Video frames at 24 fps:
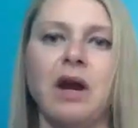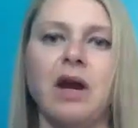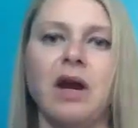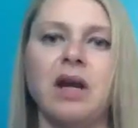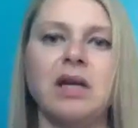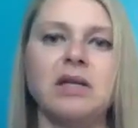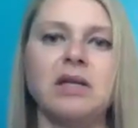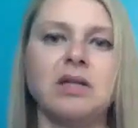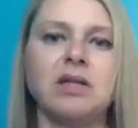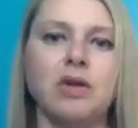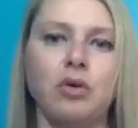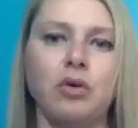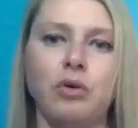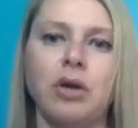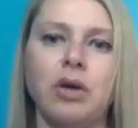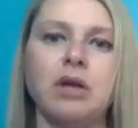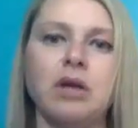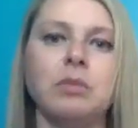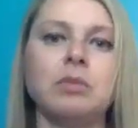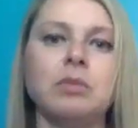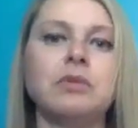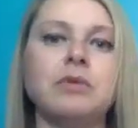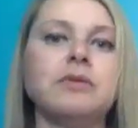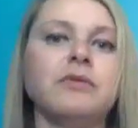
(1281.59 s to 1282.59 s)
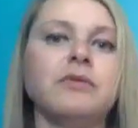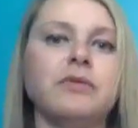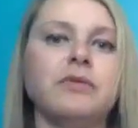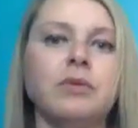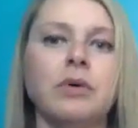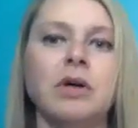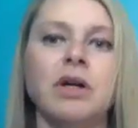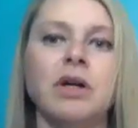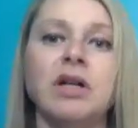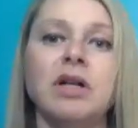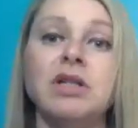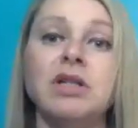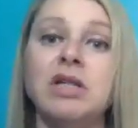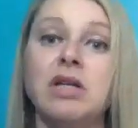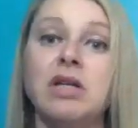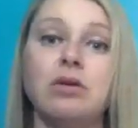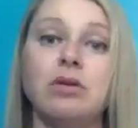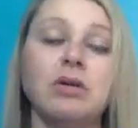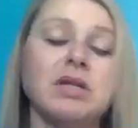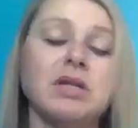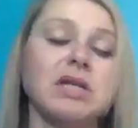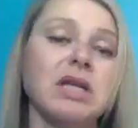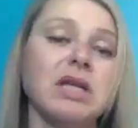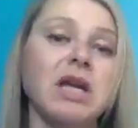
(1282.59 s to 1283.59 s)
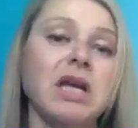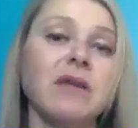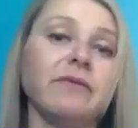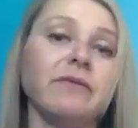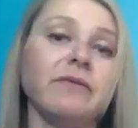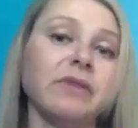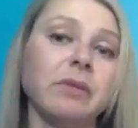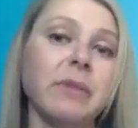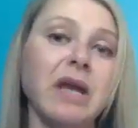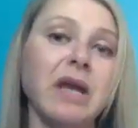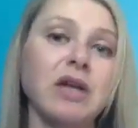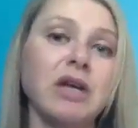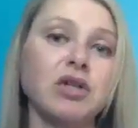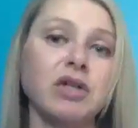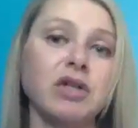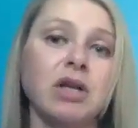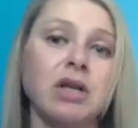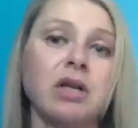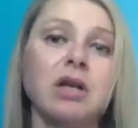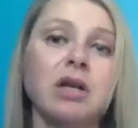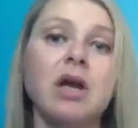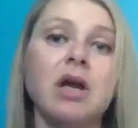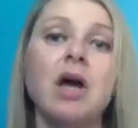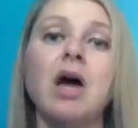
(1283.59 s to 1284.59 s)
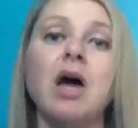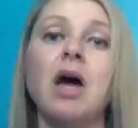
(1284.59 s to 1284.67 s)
and is incredible for decreasing inflammation,